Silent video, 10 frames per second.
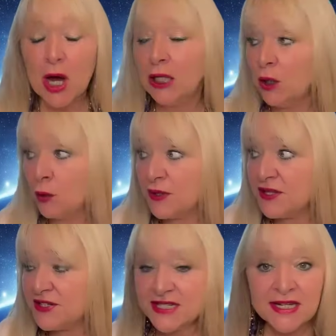along
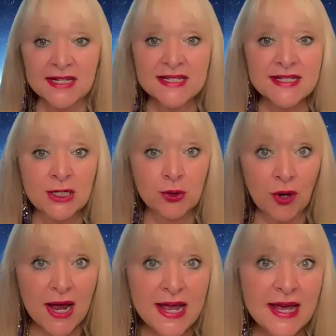with disgusting
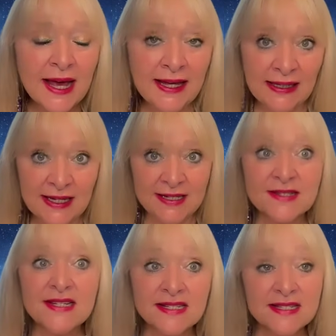gray
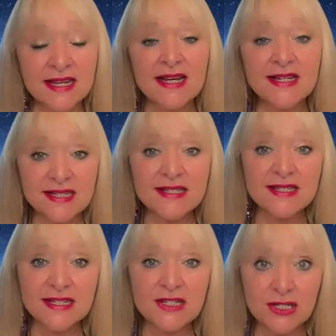aliens, yes, they
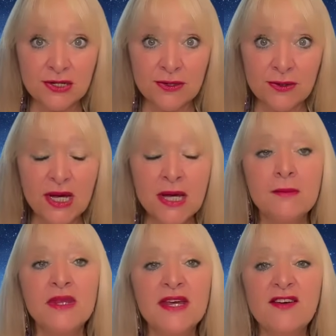existed too,
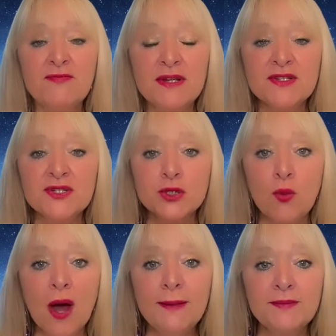they have been
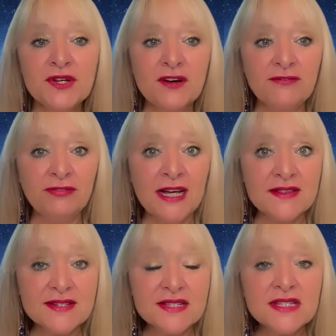swiped off
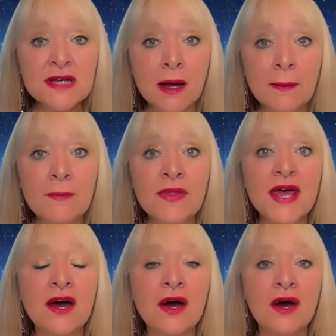like the scum
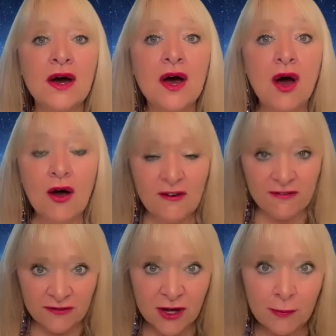they are off
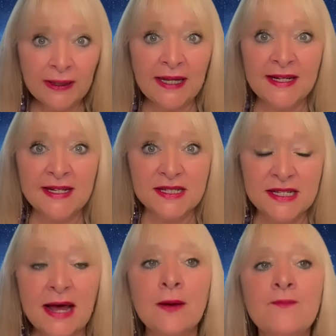of our planet.
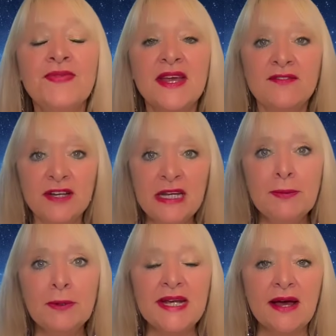Now, if
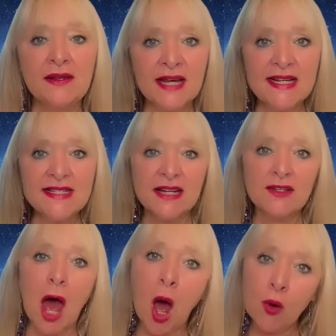anybody out there is
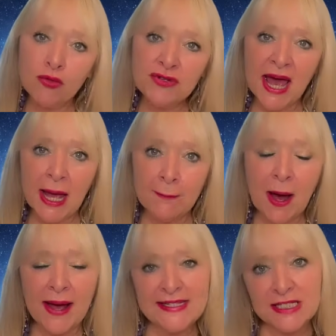like, oh yeah,
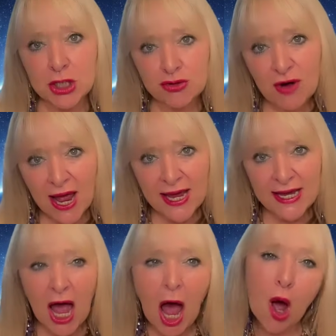but it's a
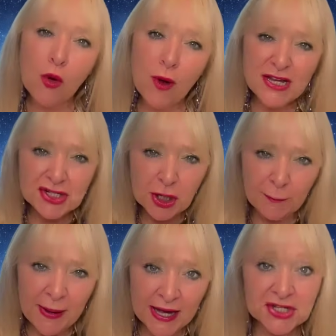gray, oh, where's your
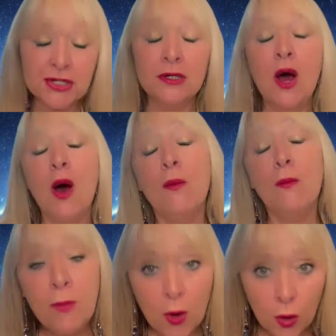compassion?
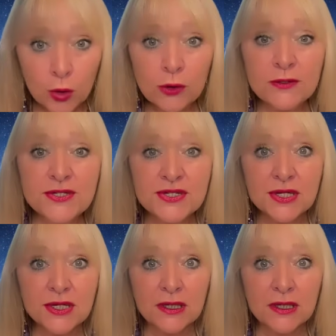Balls